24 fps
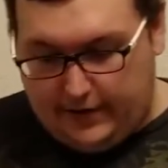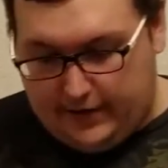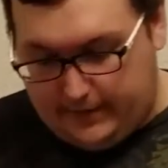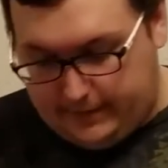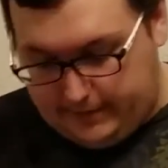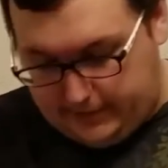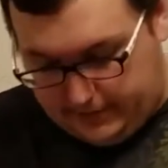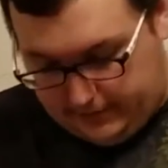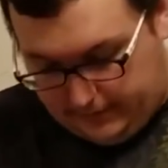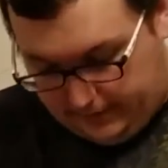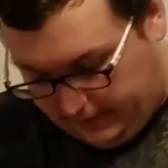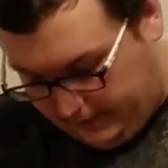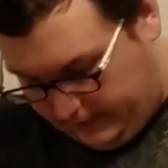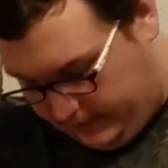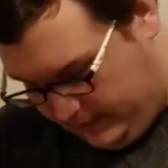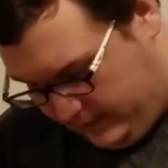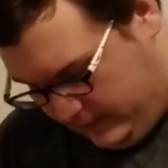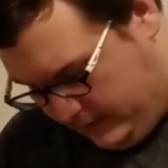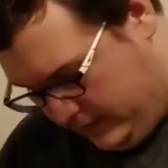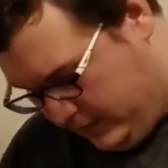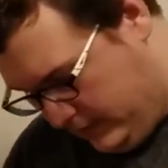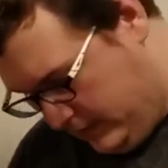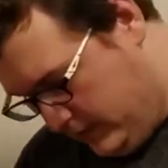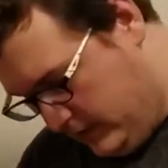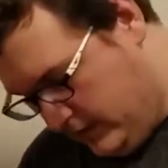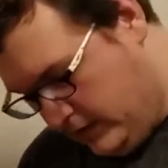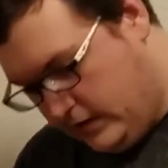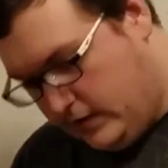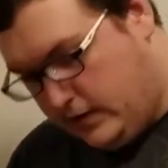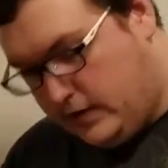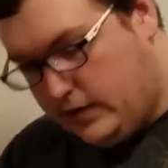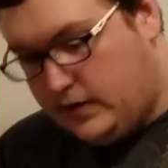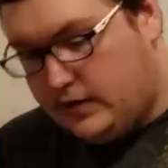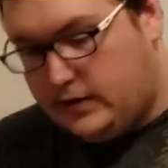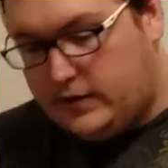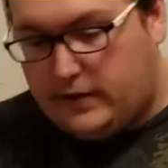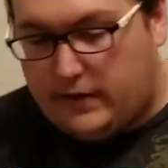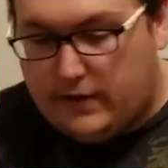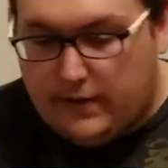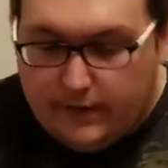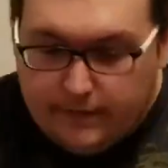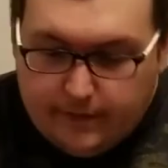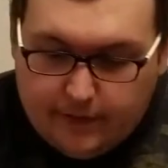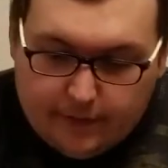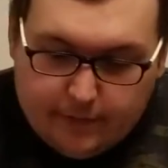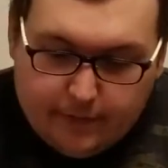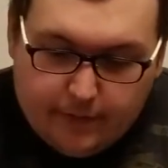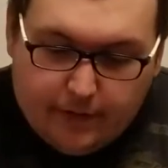options. Let's see
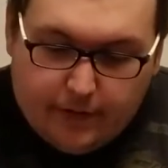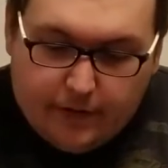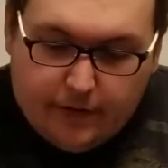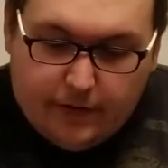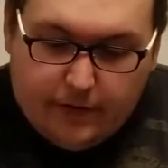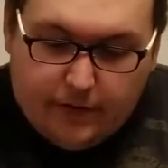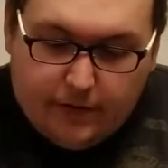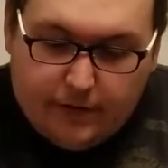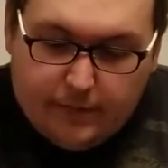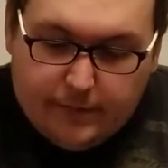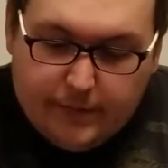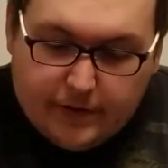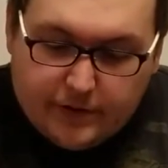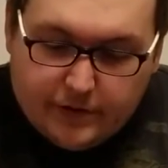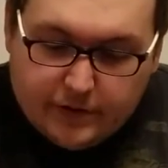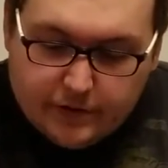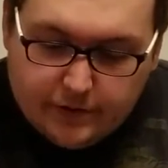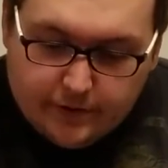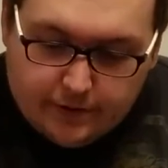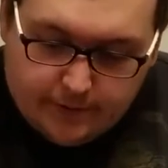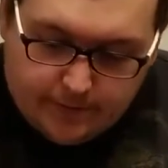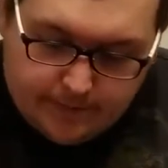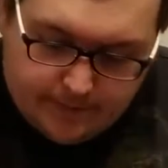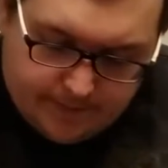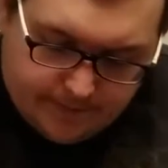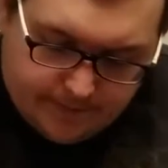if this one's symmetrical.